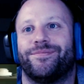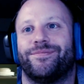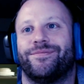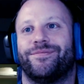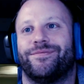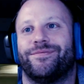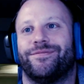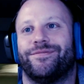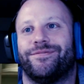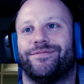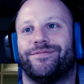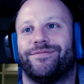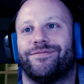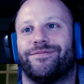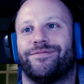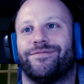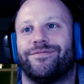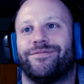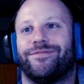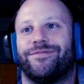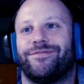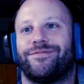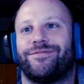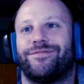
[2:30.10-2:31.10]

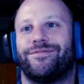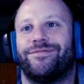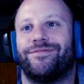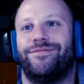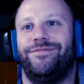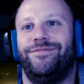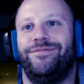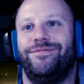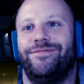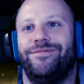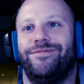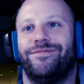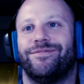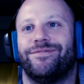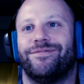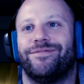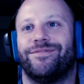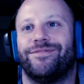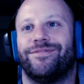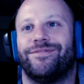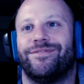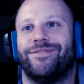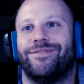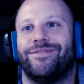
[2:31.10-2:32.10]

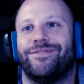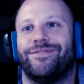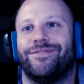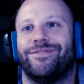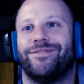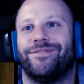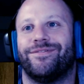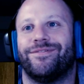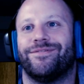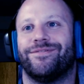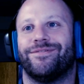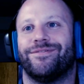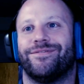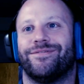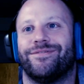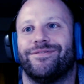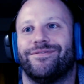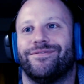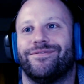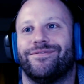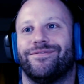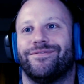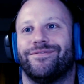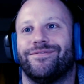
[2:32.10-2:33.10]

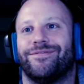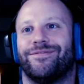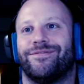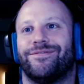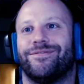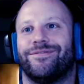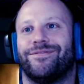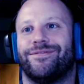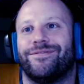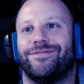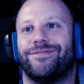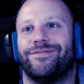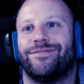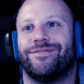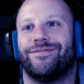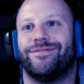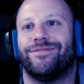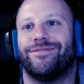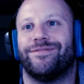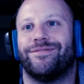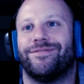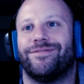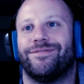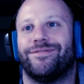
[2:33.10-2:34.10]

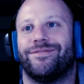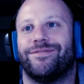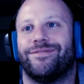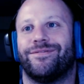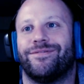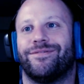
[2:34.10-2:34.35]
[no speech]